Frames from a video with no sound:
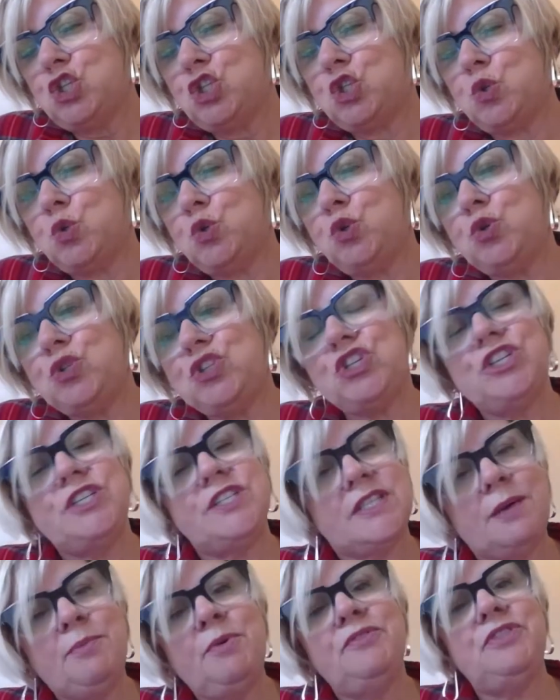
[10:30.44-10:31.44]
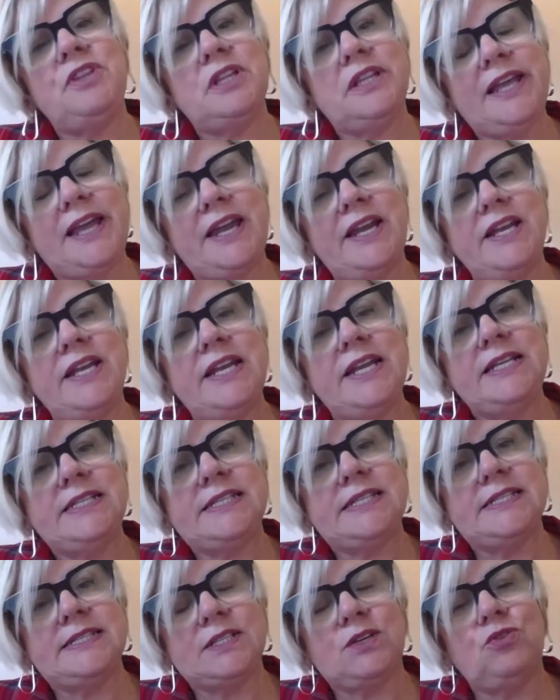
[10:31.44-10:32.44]
So those are some of the
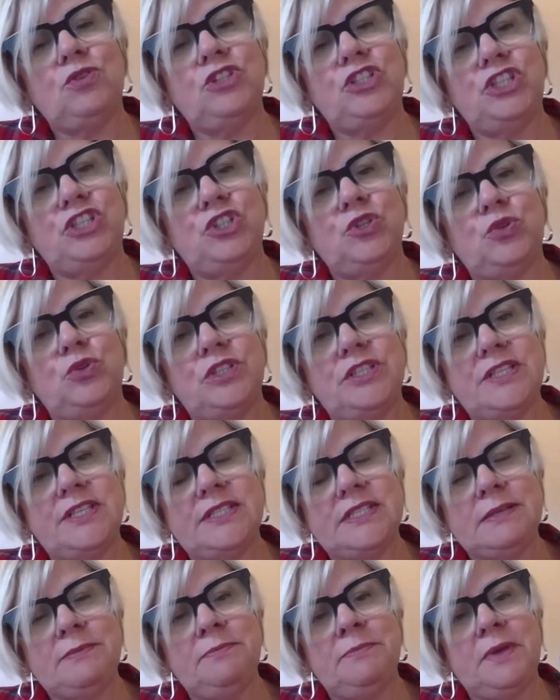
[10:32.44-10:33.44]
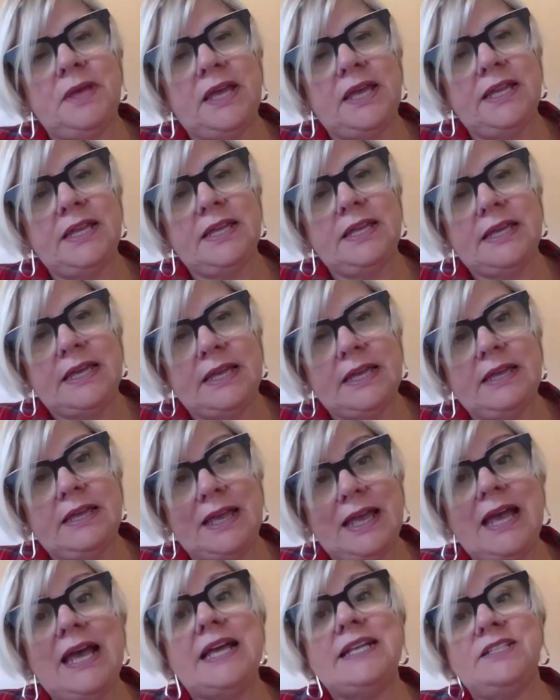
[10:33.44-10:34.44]
learnings that Scottish Autism
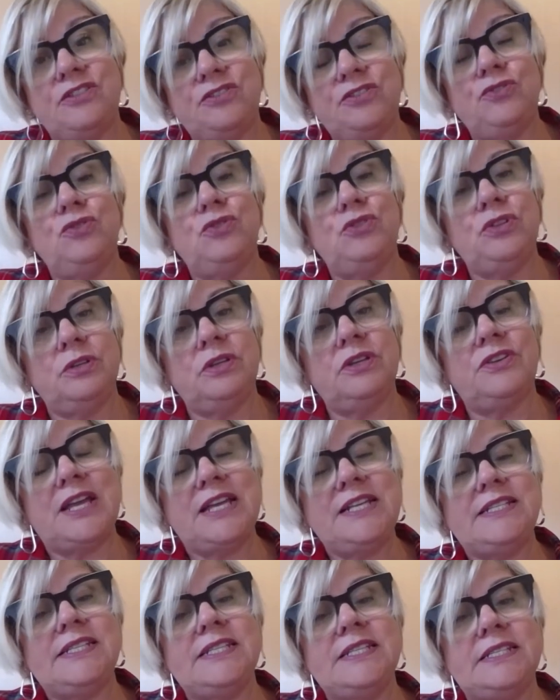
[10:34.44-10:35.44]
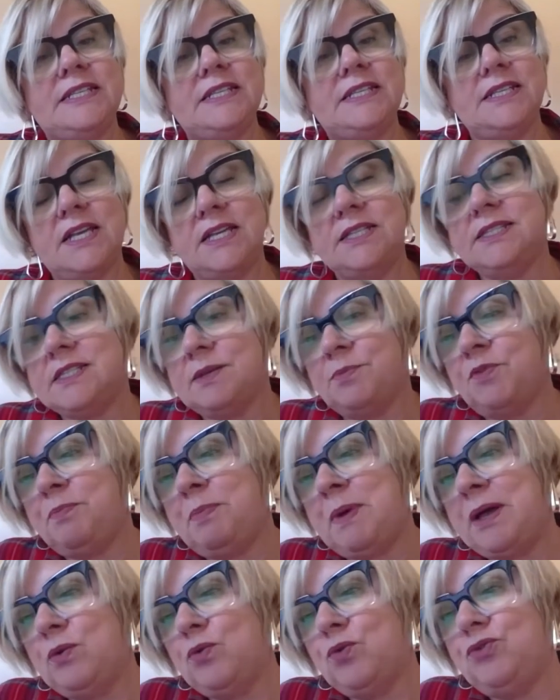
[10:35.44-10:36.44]
had through the crisis, and some
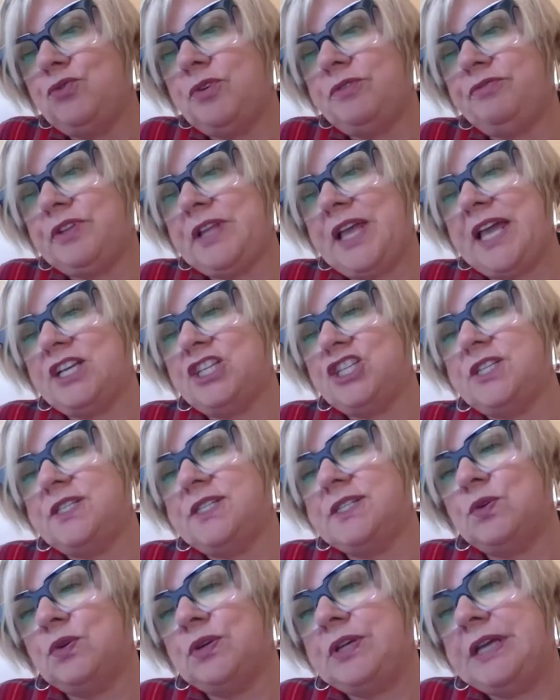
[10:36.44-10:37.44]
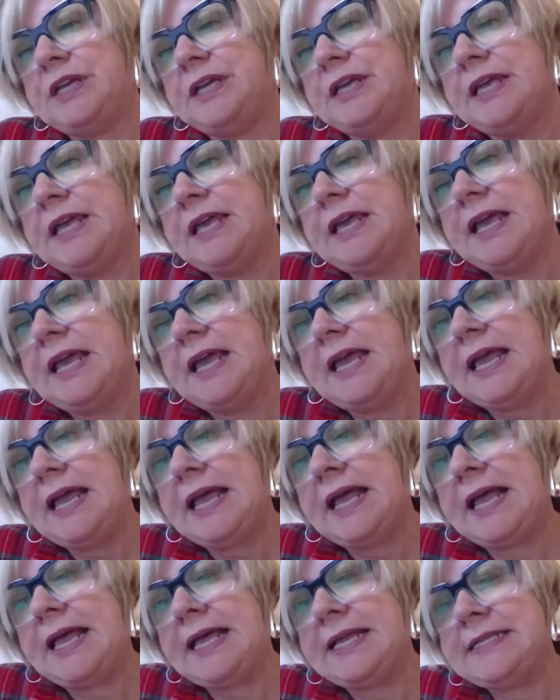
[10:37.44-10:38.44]
of my own reflections on it.
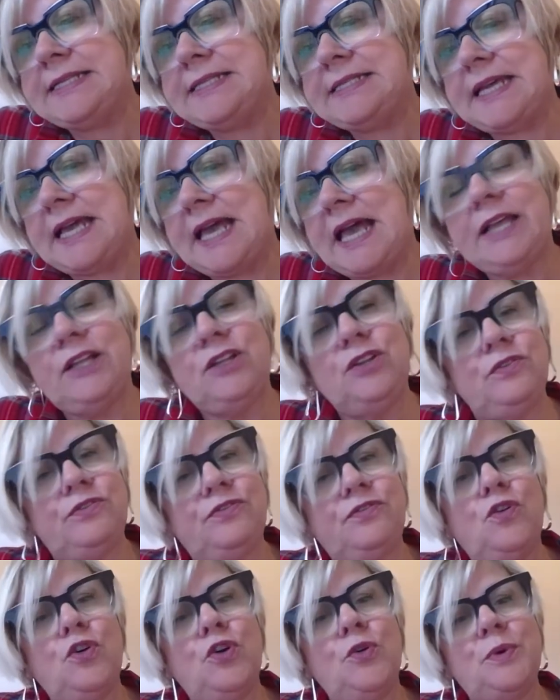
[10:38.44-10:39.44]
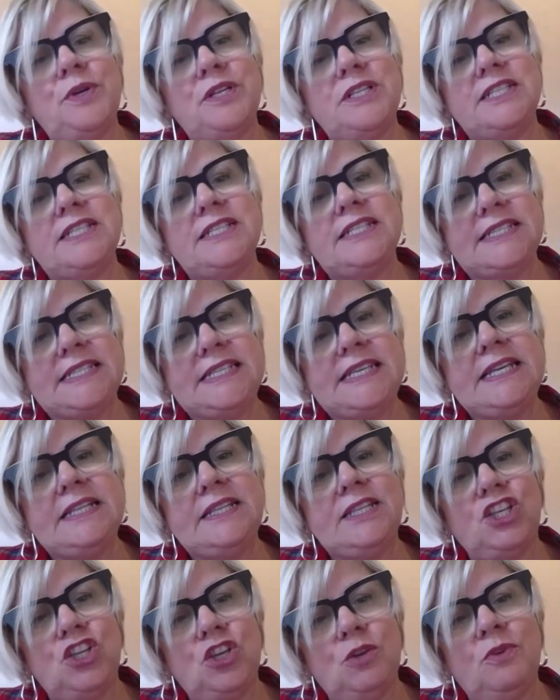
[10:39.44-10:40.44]
And I look forward to
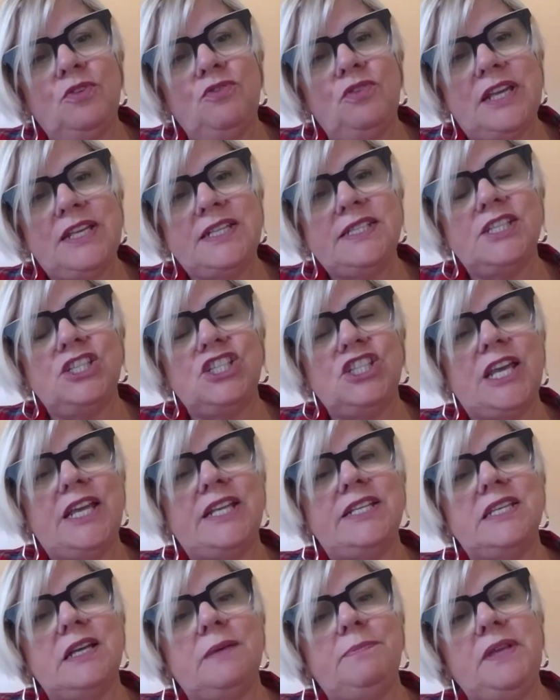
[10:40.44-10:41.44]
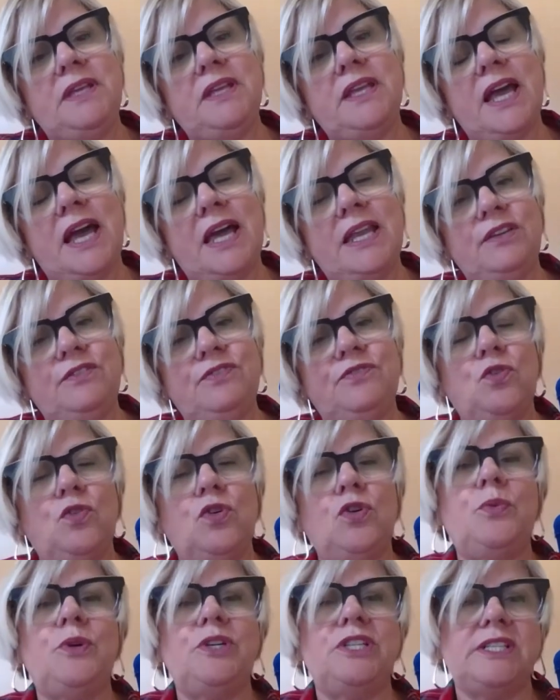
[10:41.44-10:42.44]
seeing the human rights agenda being carried
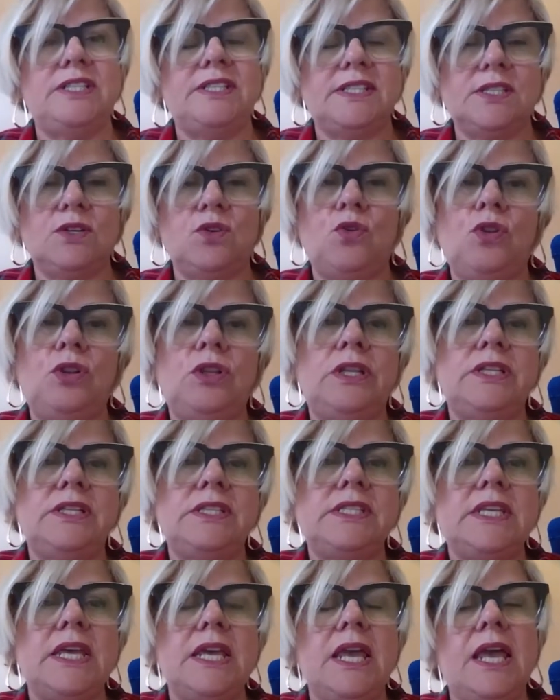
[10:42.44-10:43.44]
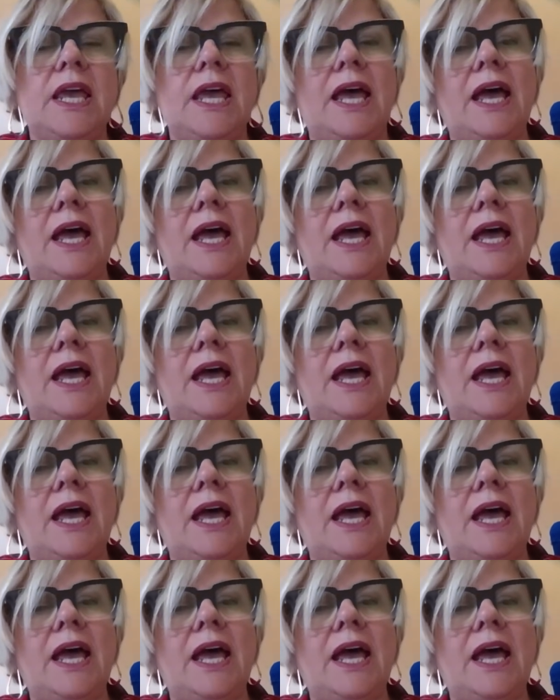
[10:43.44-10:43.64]
forward in Scotland,